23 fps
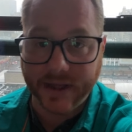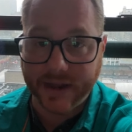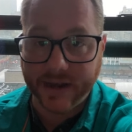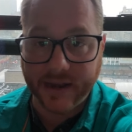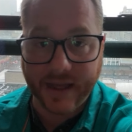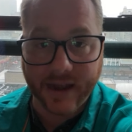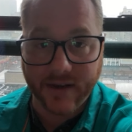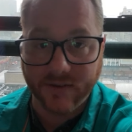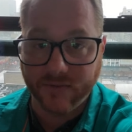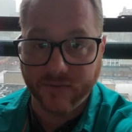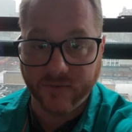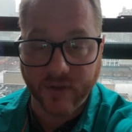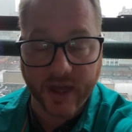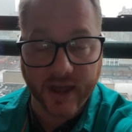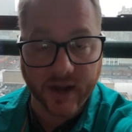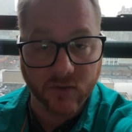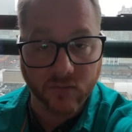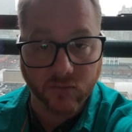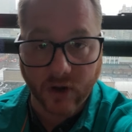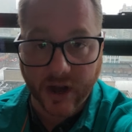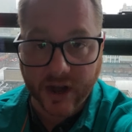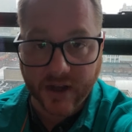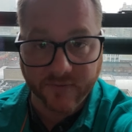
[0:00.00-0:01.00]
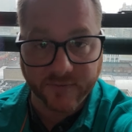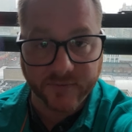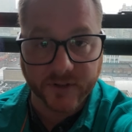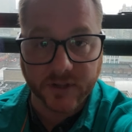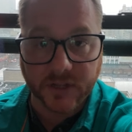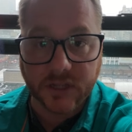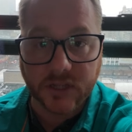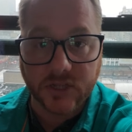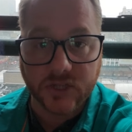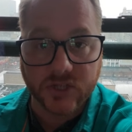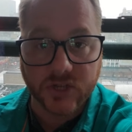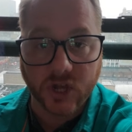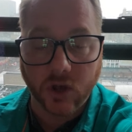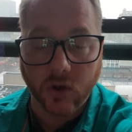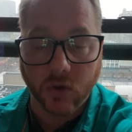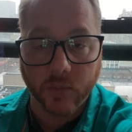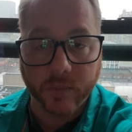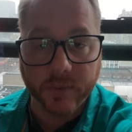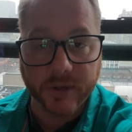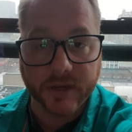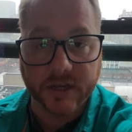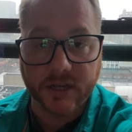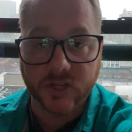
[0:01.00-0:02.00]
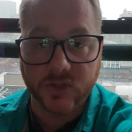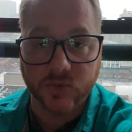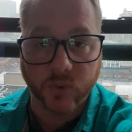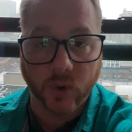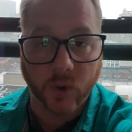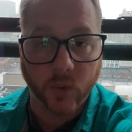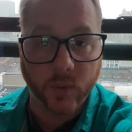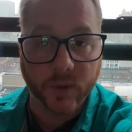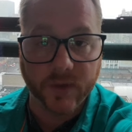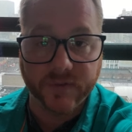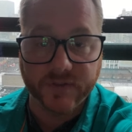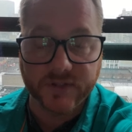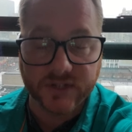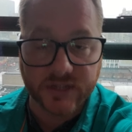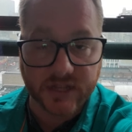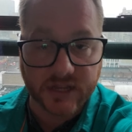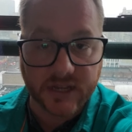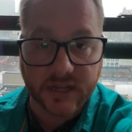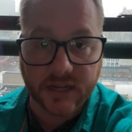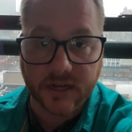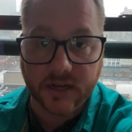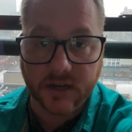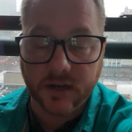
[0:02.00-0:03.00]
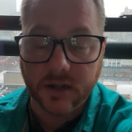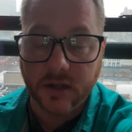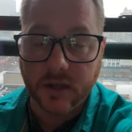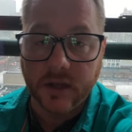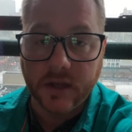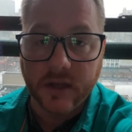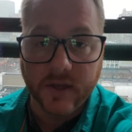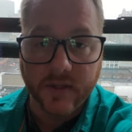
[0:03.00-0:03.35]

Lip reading: and rightfully so, because what we've seen